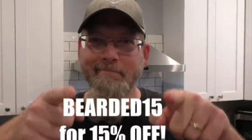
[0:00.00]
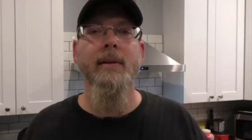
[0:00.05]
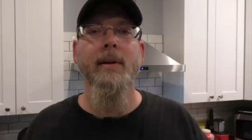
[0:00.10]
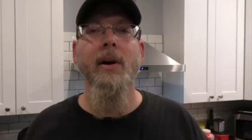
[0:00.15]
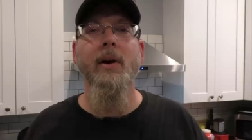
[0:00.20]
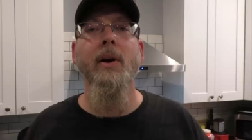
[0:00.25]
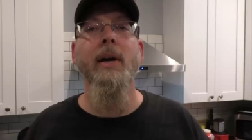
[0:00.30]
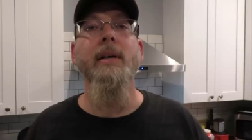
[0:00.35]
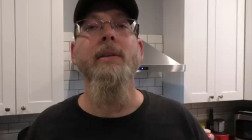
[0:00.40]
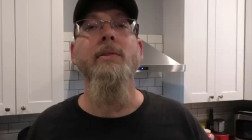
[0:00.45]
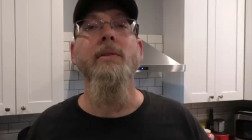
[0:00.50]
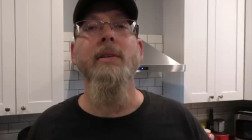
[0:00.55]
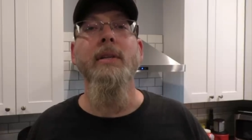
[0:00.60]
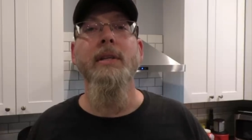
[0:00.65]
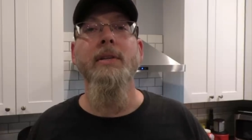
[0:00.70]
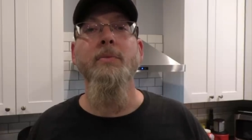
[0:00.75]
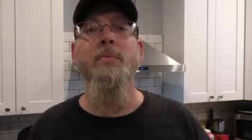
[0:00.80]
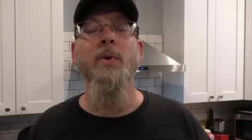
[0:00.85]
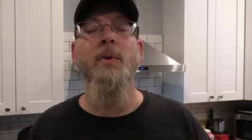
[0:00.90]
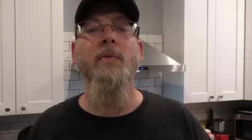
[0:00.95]
All right, so
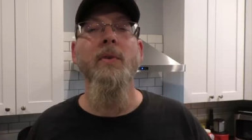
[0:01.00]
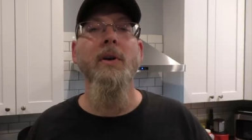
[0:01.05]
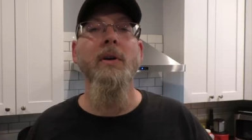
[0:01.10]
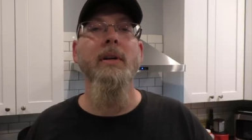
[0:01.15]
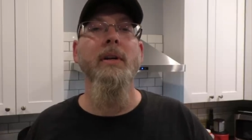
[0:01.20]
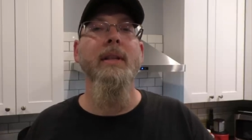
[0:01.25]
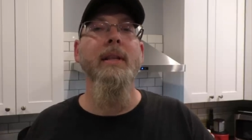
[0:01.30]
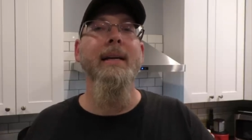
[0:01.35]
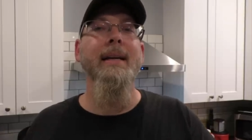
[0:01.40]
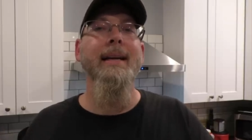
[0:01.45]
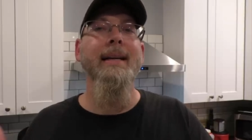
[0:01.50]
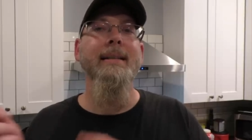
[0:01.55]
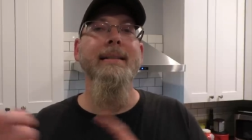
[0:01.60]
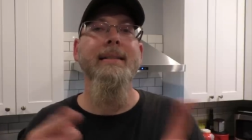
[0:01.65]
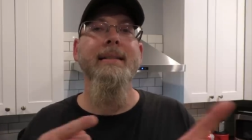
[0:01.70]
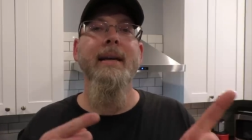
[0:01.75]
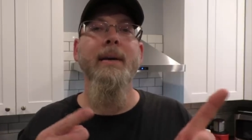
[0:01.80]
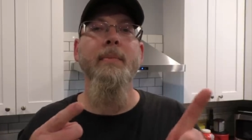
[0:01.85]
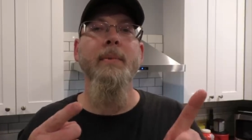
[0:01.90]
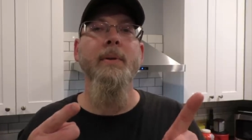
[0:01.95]
let's move on to the next
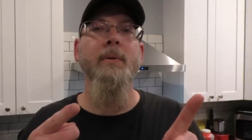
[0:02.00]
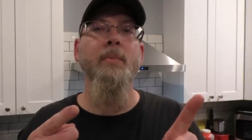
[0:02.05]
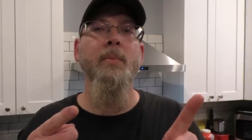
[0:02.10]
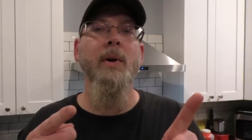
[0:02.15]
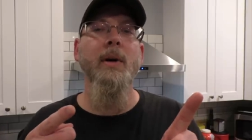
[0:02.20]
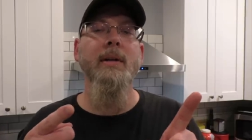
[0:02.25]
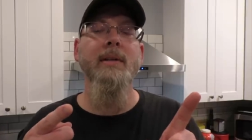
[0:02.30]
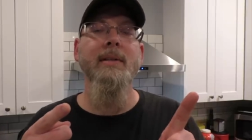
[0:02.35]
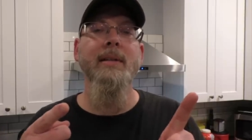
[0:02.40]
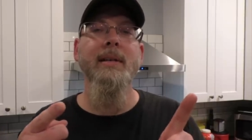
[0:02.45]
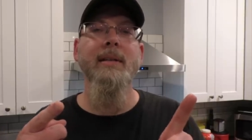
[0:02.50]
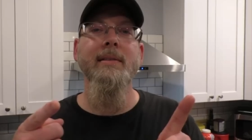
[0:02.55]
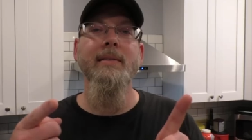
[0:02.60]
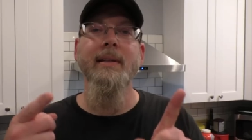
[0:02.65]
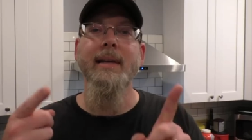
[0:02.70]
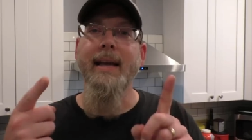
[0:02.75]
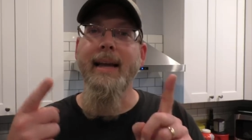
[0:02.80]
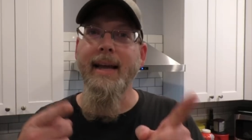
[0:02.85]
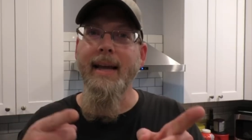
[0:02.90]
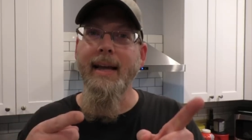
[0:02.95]
step in the
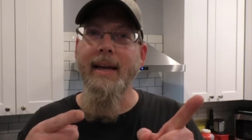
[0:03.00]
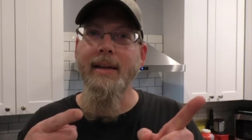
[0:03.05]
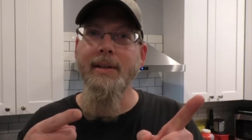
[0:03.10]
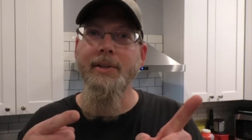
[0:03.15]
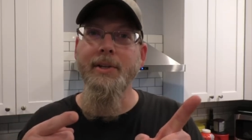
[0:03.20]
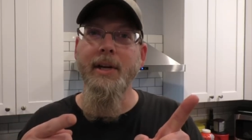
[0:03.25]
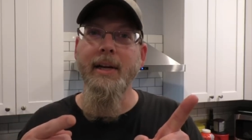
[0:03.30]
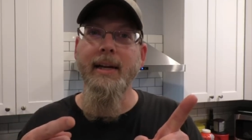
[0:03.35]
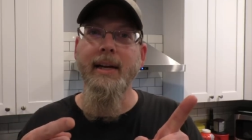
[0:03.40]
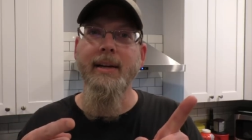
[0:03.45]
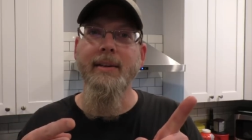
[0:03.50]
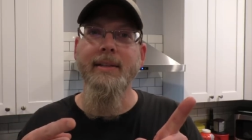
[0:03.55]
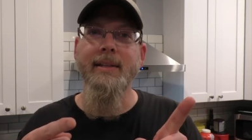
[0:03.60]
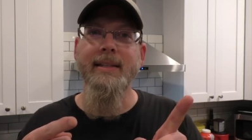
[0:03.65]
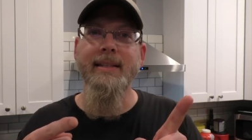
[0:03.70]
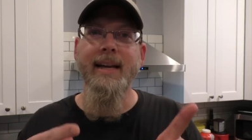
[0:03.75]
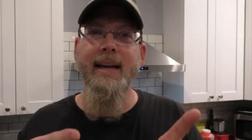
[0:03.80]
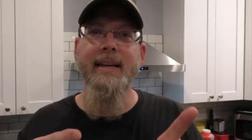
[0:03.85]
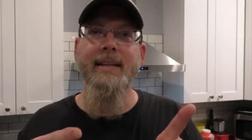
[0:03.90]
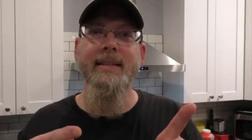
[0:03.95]
process and check out the
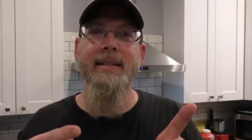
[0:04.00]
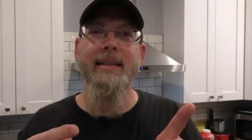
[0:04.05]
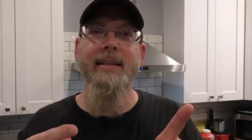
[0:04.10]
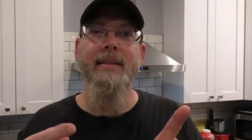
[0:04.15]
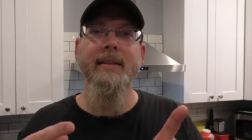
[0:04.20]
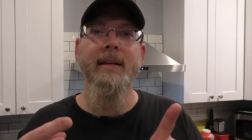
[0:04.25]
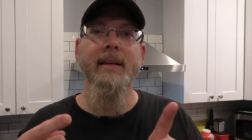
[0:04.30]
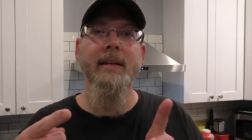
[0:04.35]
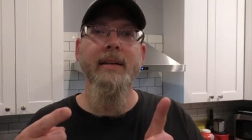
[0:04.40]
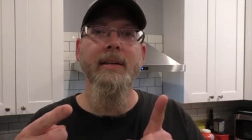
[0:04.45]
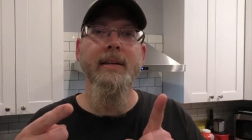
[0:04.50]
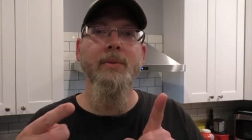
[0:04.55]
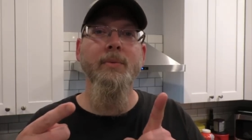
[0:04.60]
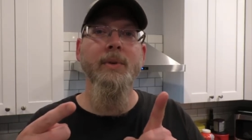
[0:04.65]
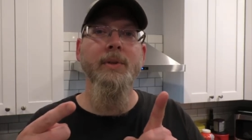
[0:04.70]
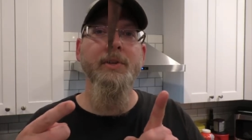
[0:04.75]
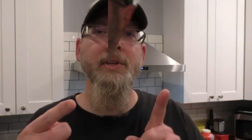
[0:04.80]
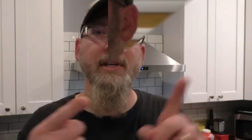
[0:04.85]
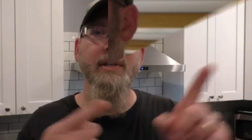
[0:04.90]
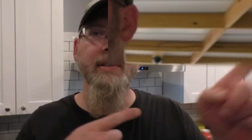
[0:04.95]
tasting that I did
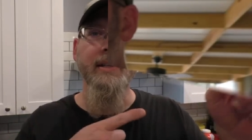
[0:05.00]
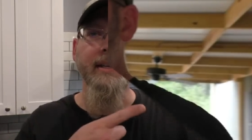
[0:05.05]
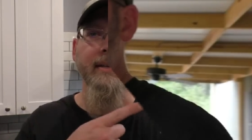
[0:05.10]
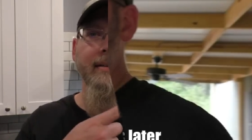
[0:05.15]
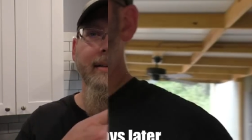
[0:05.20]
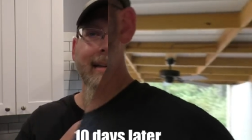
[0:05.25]
with Jesse.